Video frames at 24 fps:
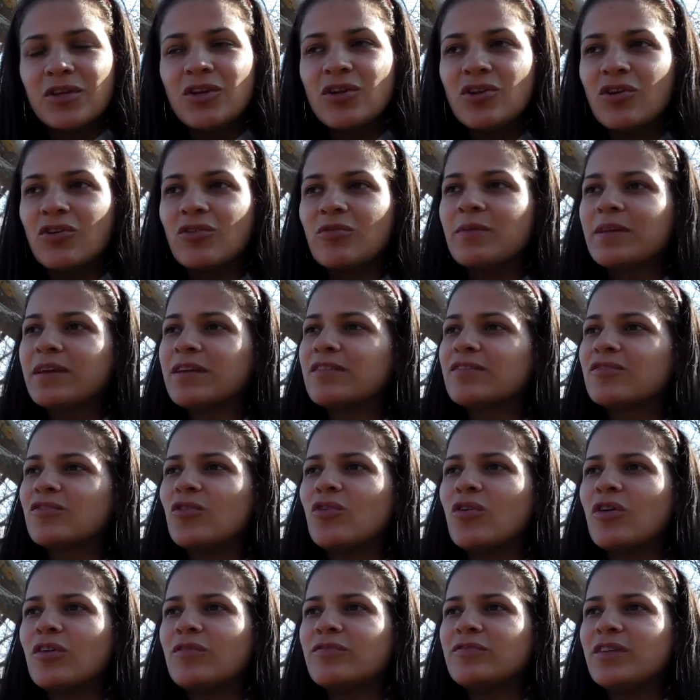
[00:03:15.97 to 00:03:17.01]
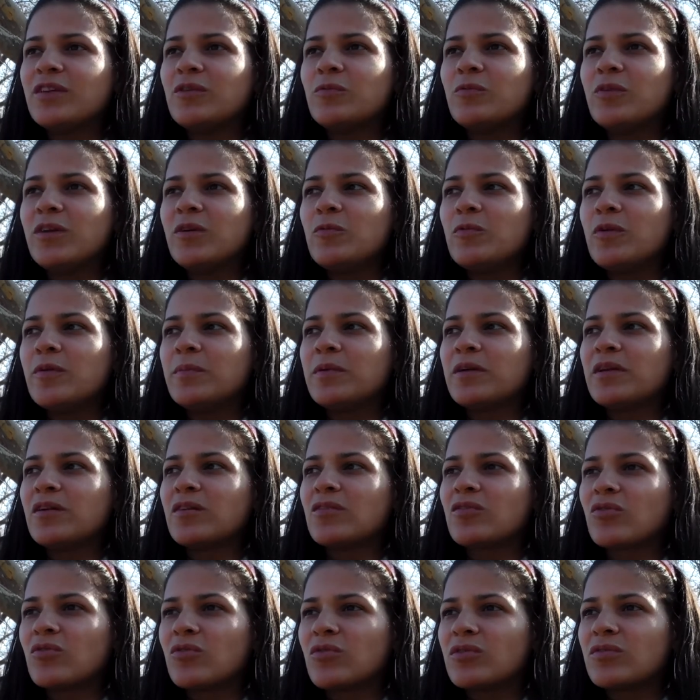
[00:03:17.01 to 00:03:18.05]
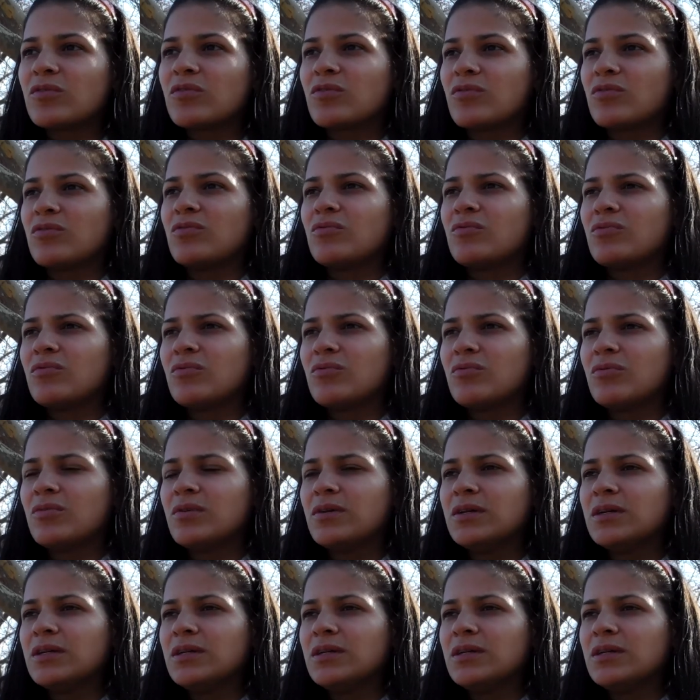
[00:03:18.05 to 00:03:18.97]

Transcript: you know, because so often we women are taught to,